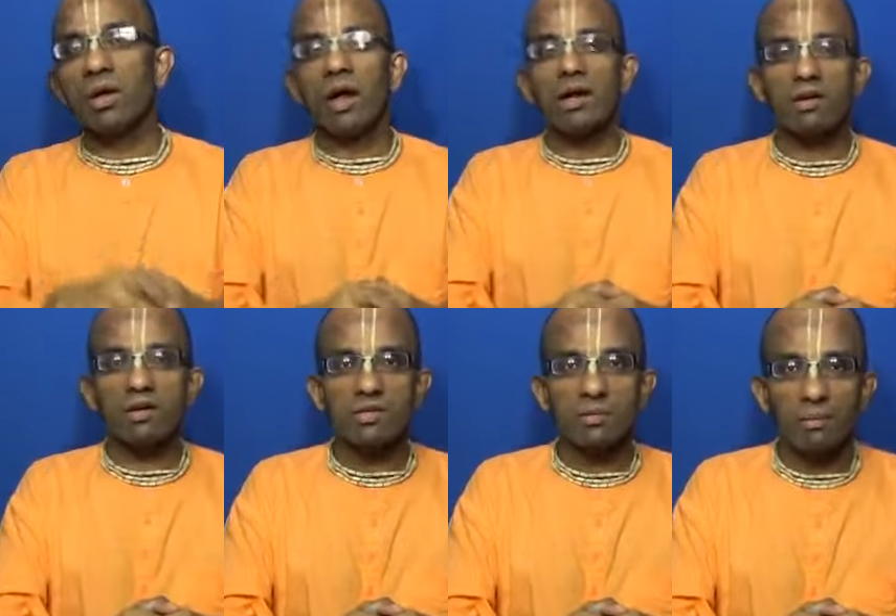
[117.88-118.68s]

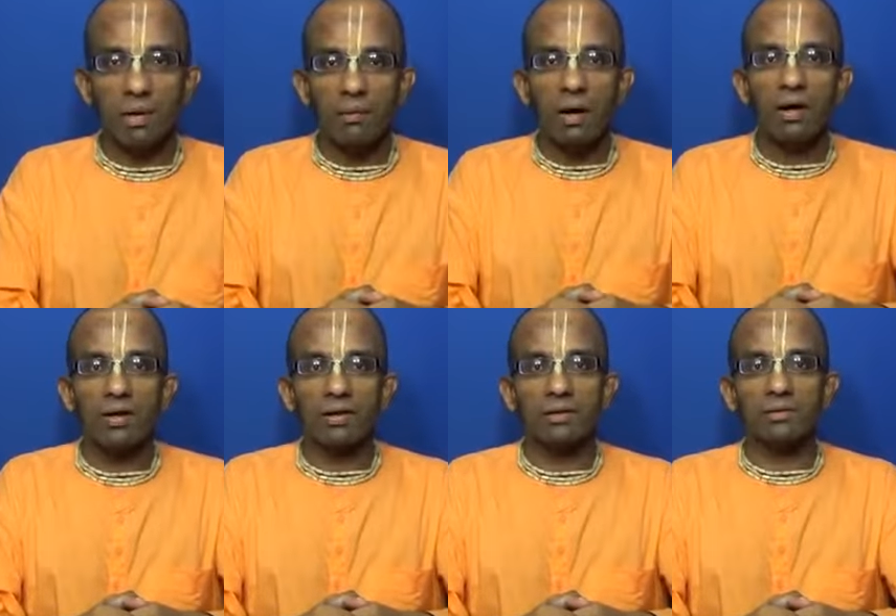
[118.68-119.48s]
address
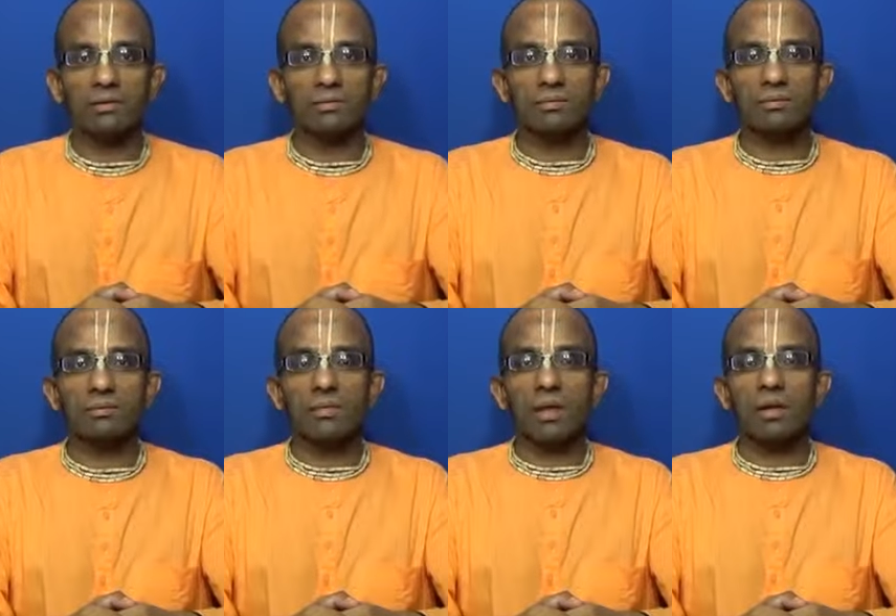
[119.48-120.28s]
Bhavan.
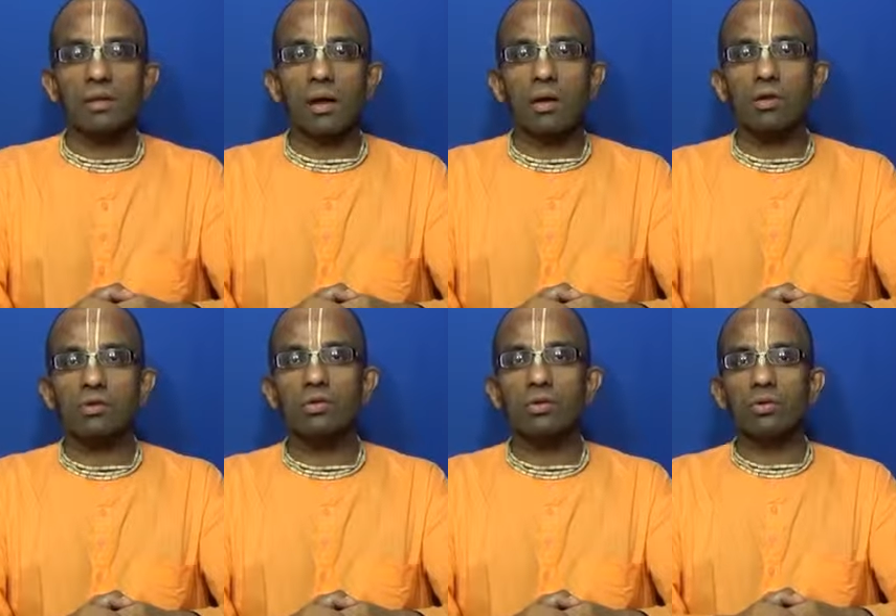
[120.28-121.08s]
Now
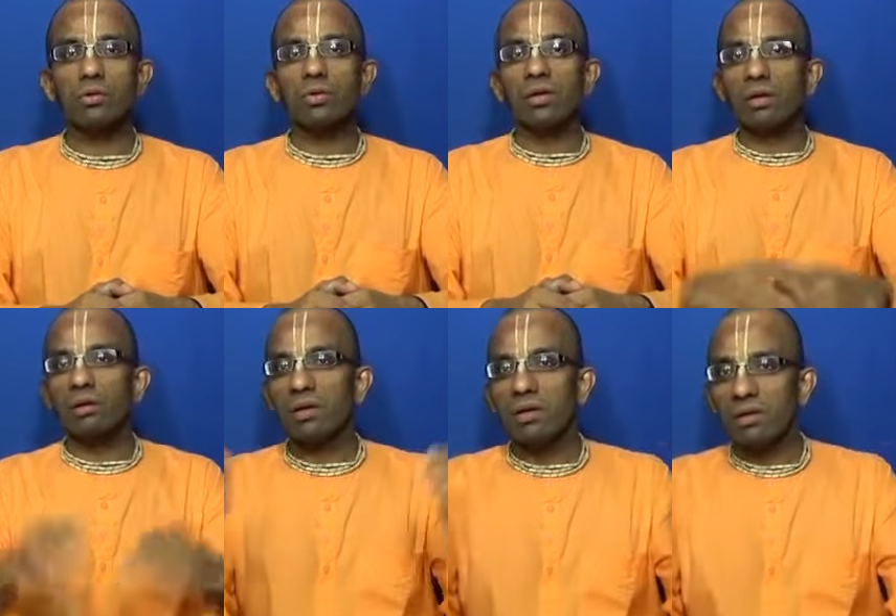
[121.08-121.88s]
also
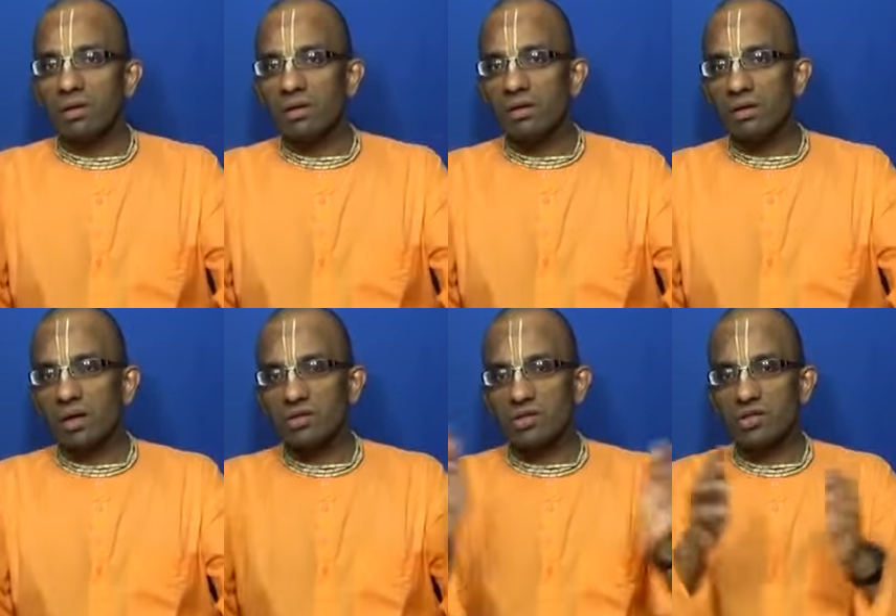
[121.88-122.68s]
here the
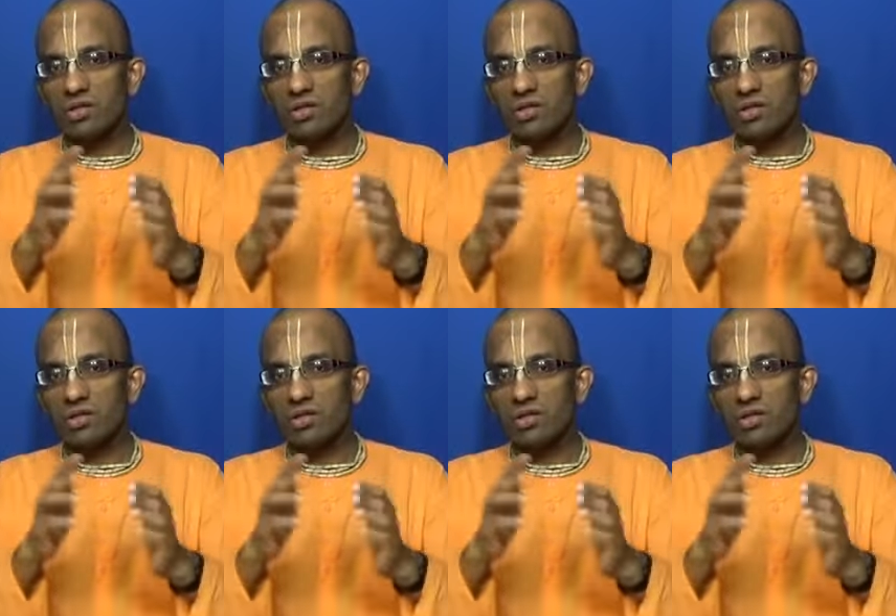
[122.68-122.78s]
Acharyas